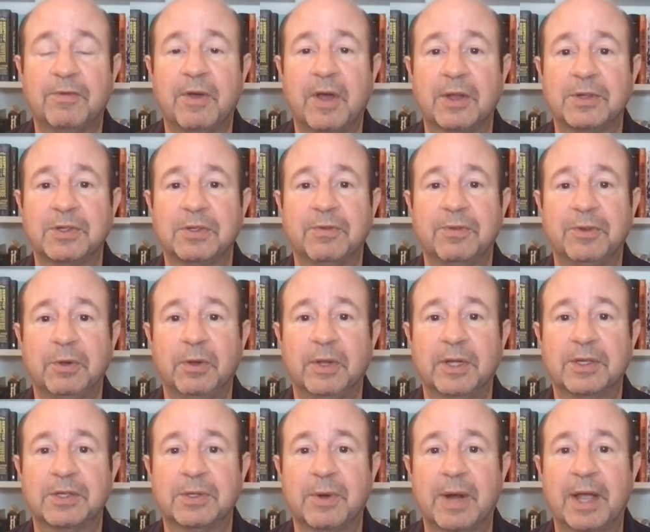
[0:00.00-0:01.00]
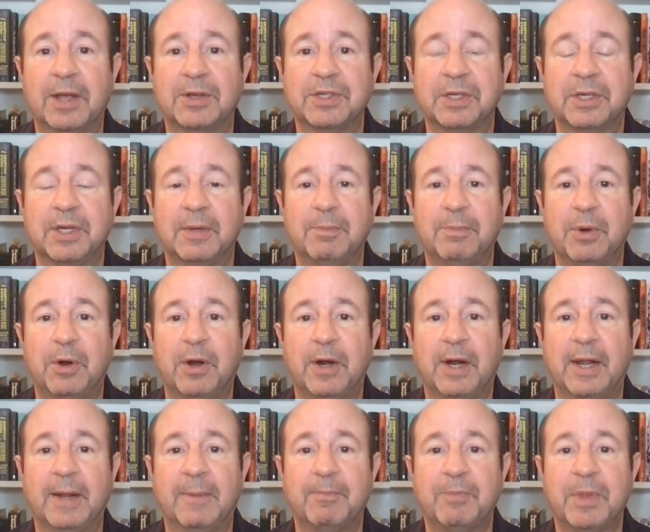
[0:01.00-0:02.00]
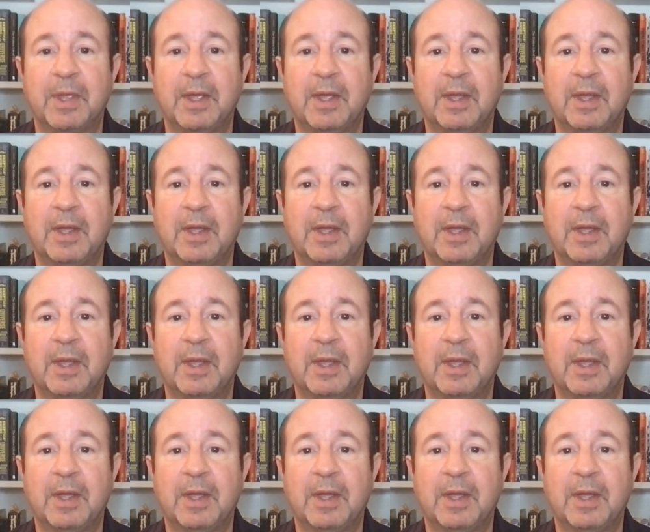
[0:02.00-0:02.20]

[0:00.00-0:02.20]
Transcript: fossil fuel extraction and burning,